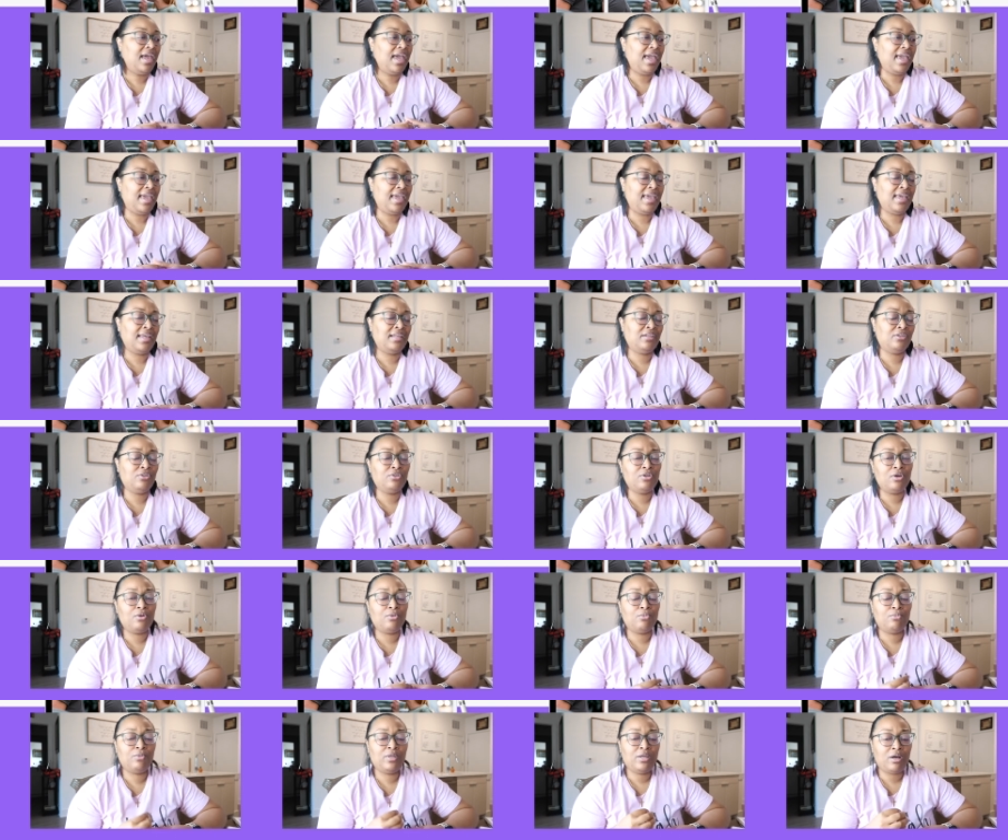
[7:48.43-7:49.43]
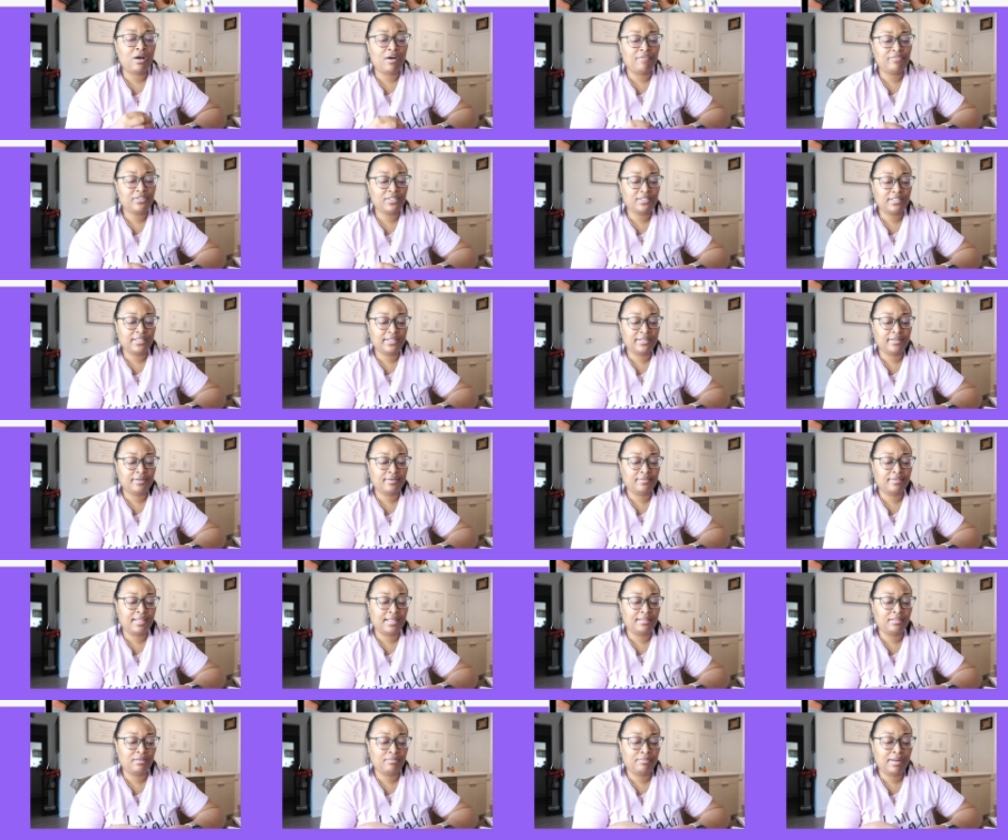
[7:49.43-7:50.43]
And, you know, we often hear
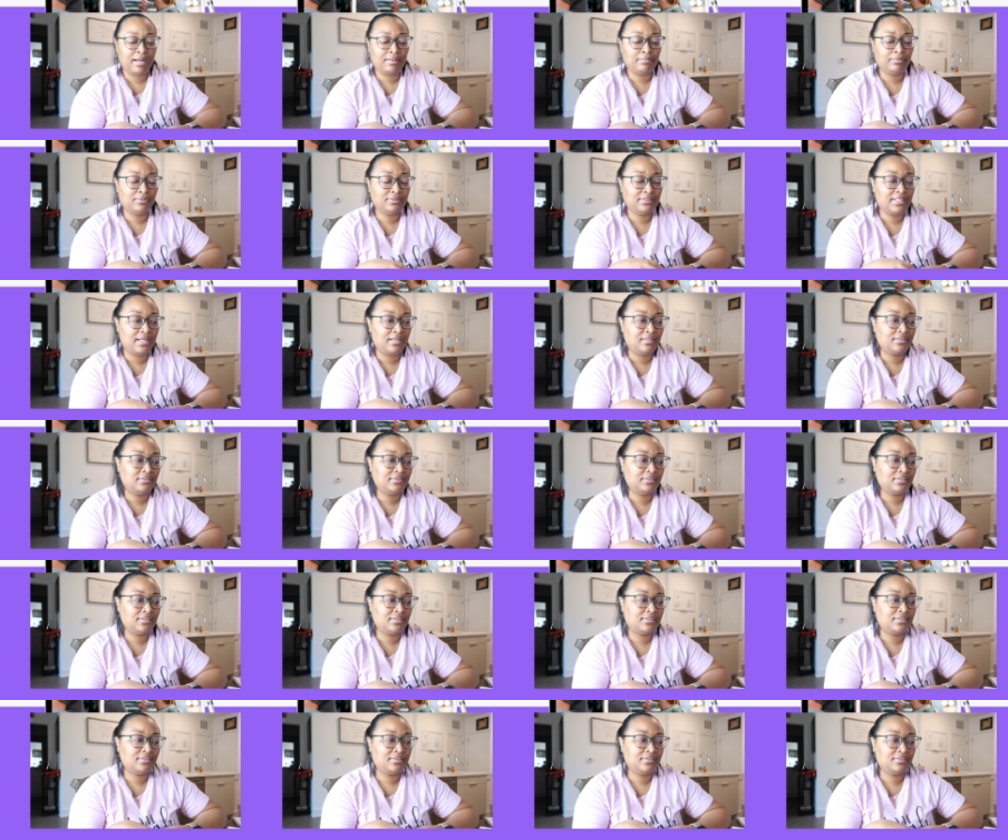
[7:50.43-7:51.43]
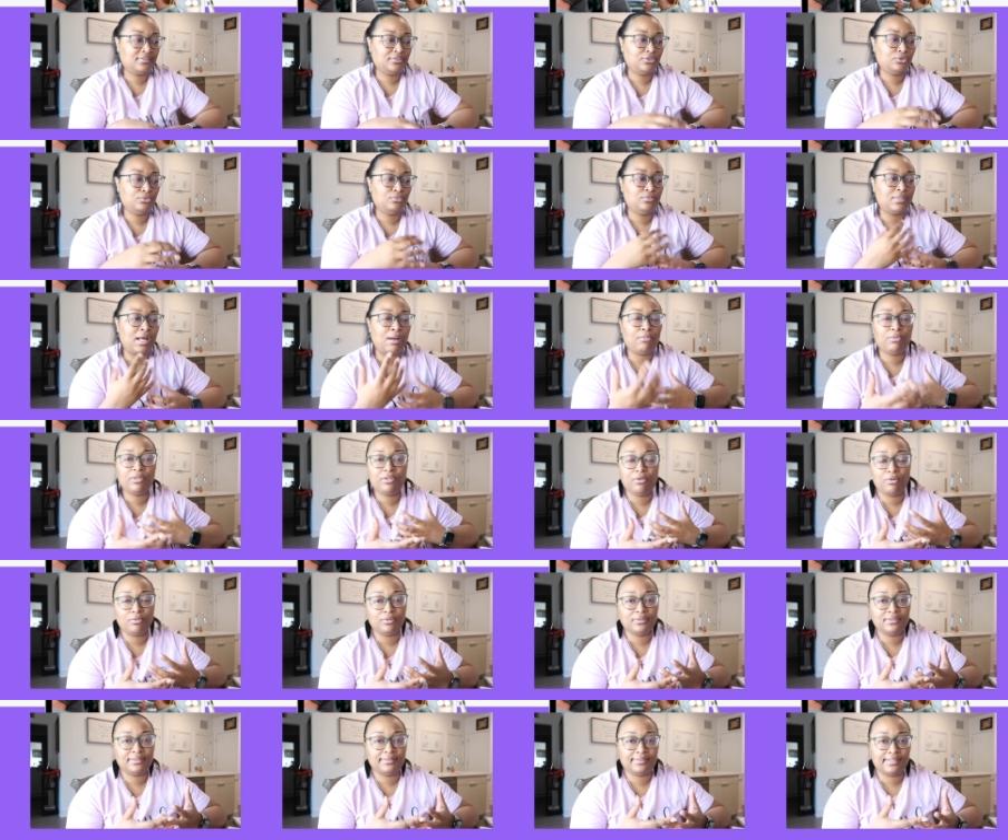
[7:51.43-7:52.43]
that the Bible tells us to not
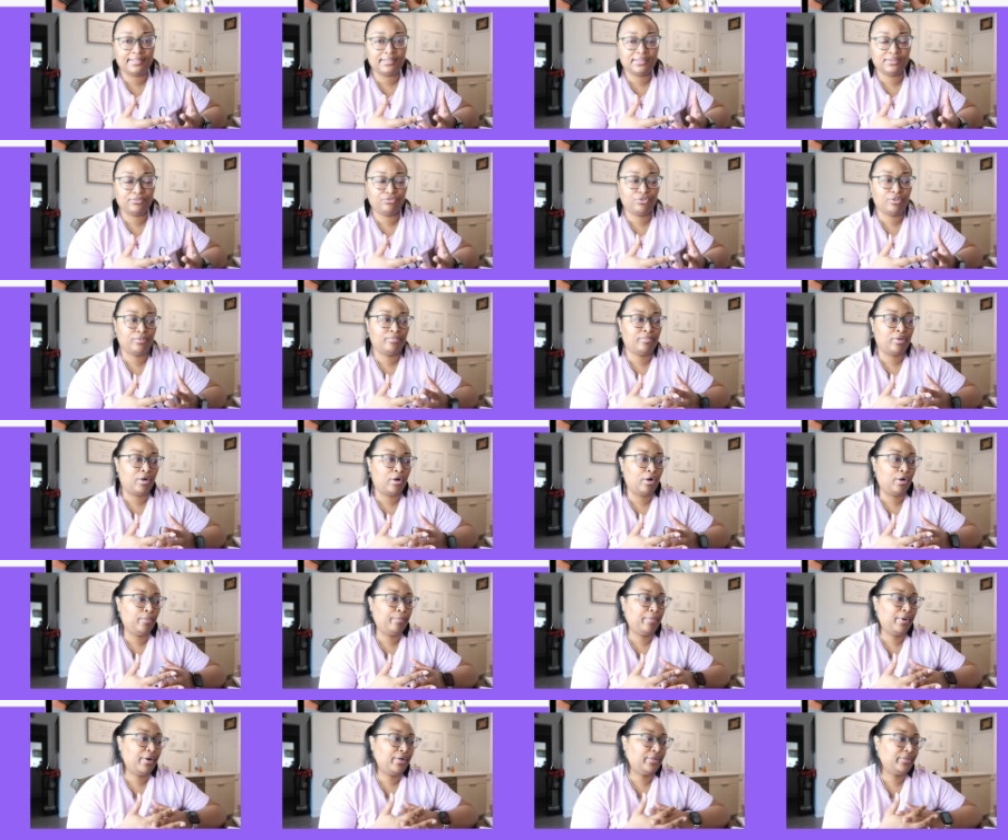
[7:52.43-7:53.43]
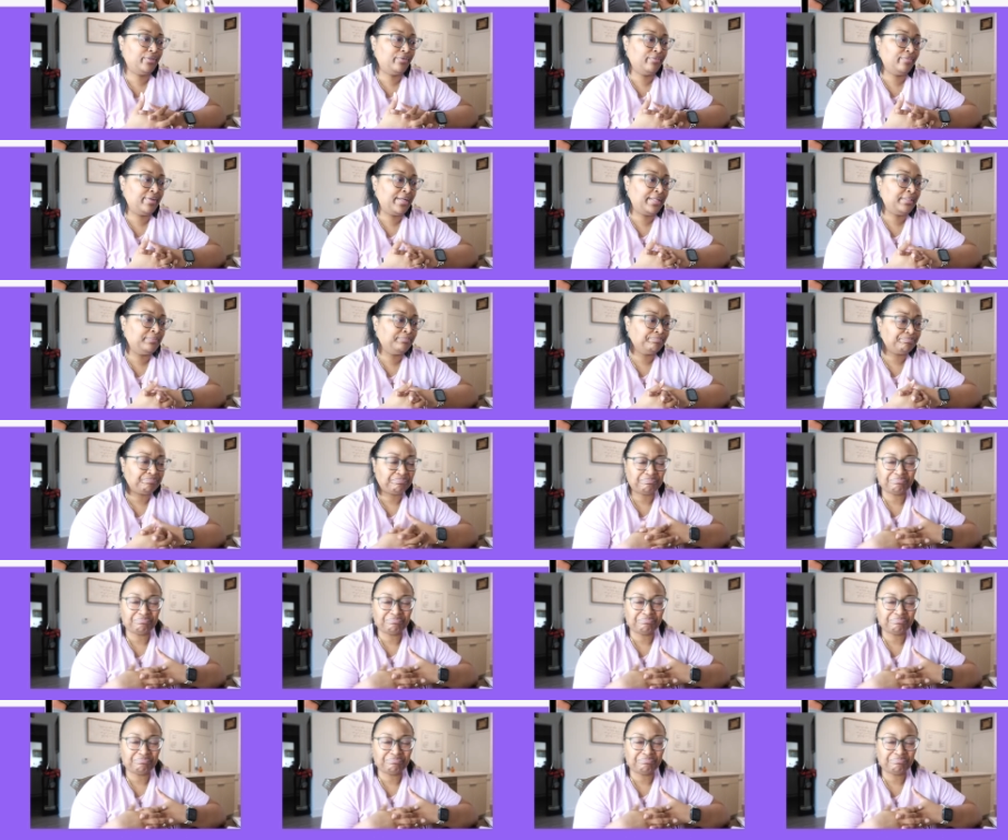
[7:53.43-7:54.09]
withhold sex from our partner, right?